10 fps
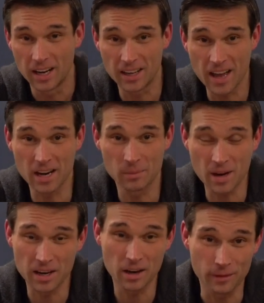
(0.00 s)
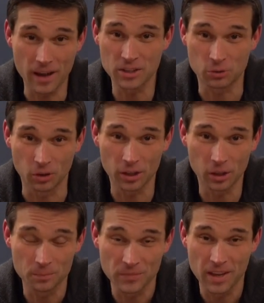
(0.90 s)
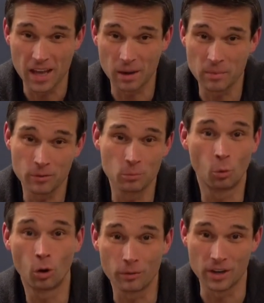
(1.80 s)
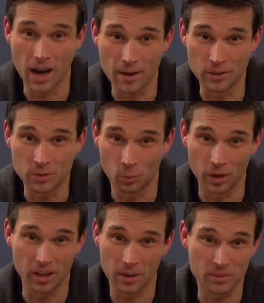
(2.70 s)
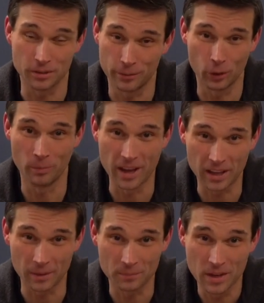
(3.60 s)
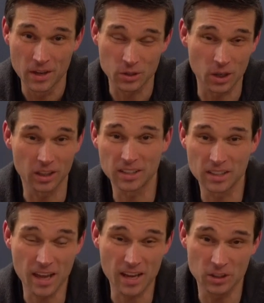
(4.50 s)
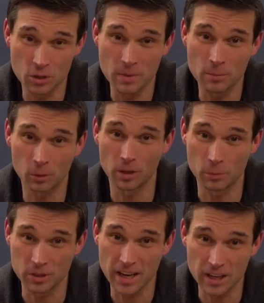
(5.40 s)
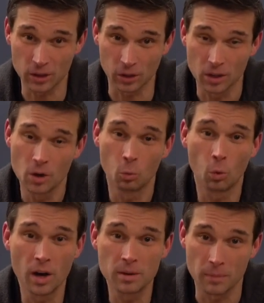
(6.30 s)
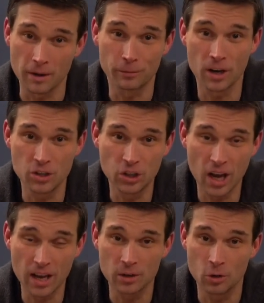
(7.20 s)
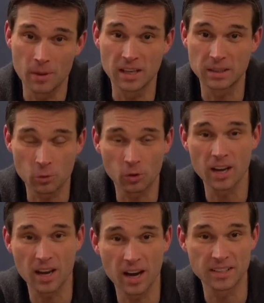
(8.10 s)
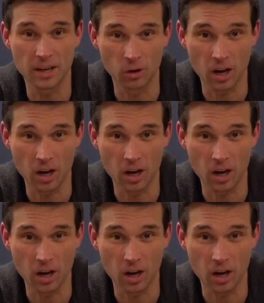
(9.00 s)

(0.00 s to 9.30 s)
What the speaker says: Again, I'm not an advanced runner, and I'm even more of a novice when it comes to filmmaking. So I'd like to thank 2 people in particular. One, my friend Jen, who made some great content